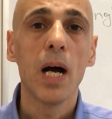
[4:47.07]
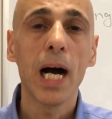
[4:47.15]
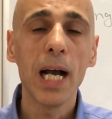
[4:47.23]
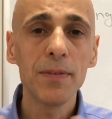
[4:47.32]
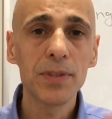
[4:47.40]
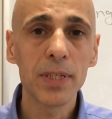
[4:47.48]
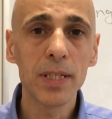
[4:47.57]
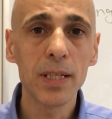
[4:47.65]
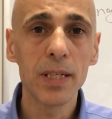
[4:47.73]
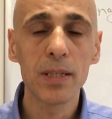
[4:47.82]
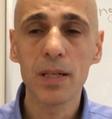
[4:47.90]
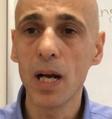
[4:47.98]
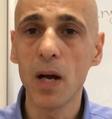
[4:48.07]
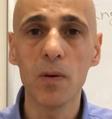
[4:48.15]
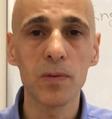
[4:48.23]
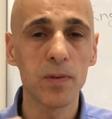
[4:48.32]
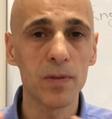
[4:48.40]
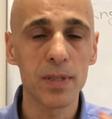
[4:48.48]
I have seen it
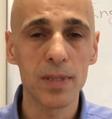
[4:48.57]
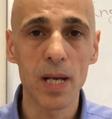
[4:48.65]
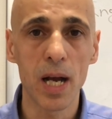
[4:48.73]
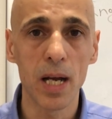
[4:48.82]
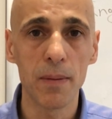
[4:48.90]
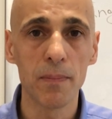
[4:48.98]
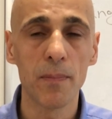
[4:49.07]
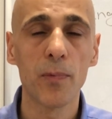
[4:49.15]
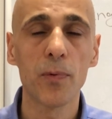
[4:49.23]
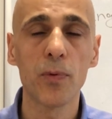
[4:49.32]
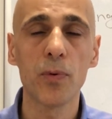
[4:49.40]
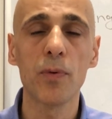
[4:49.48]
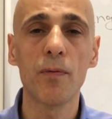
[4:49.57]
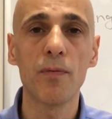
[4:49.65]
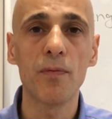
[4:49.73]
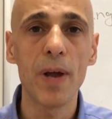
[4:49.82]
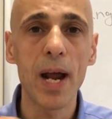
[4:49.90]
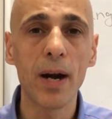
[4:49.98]
countless times through
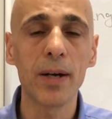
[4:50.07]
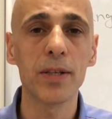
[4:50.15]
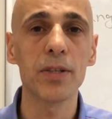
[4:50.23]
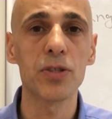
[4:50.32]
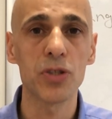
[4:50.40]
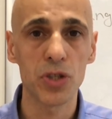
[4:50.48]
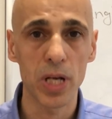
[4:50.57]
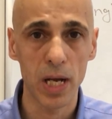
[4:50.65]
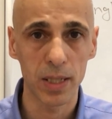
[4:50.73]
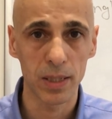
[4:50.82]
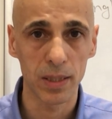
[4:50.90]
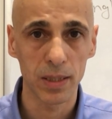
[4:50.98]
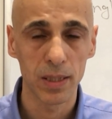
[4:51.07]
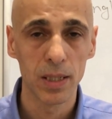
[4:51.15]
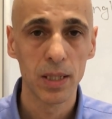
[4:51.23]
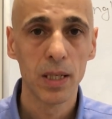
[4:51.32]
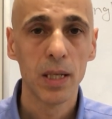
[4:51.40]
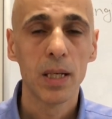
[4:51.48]
various channels
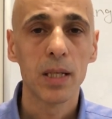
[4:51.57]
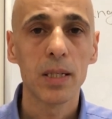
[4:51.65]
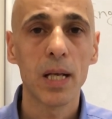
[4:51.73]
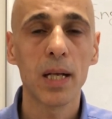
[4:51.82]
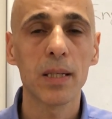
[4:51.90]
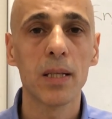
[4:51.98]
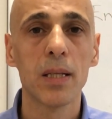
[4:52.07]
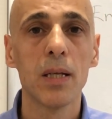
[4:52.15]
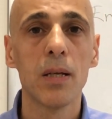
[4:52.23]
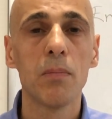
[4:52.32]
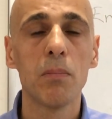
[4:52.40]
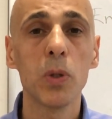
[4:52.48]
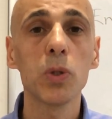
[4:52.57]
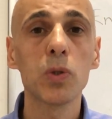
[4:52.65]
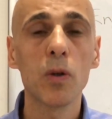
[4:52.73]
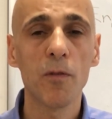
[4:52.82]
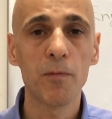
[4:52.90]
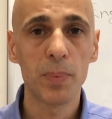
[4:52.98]
that
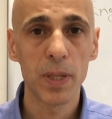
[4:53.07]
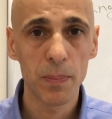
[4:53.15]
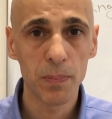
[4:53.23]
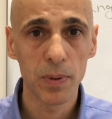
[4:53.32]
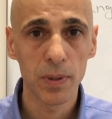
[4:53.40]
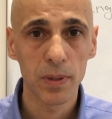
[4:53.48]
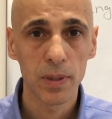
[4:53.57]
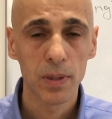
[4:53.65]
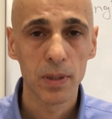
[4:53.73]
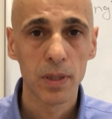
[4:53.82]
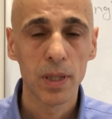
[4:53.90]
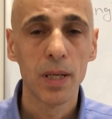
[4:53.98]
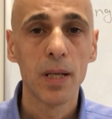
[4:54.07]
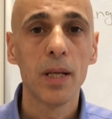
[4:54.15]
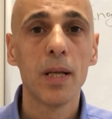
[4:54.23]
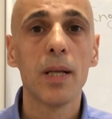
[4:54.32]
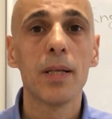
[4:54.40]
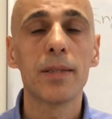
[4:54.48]
most of people,
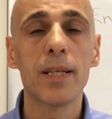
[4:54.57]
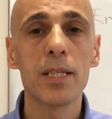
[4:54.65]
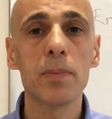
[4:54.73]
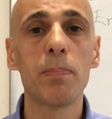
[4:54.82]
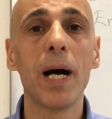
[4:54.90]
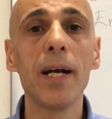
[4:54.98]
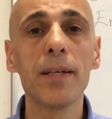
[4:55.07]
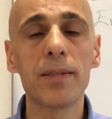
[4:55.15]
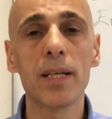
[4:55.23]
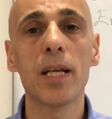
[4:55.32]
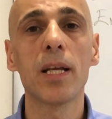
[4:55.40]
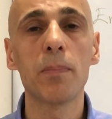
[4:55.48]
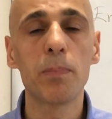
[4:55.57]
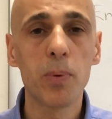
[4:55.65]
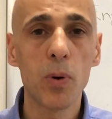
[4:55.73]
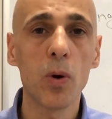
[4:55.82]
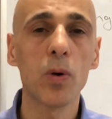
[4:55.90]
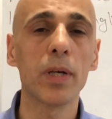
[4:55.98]
despite their
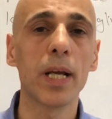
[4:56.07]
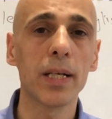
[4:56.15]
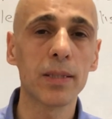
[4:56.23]
poor,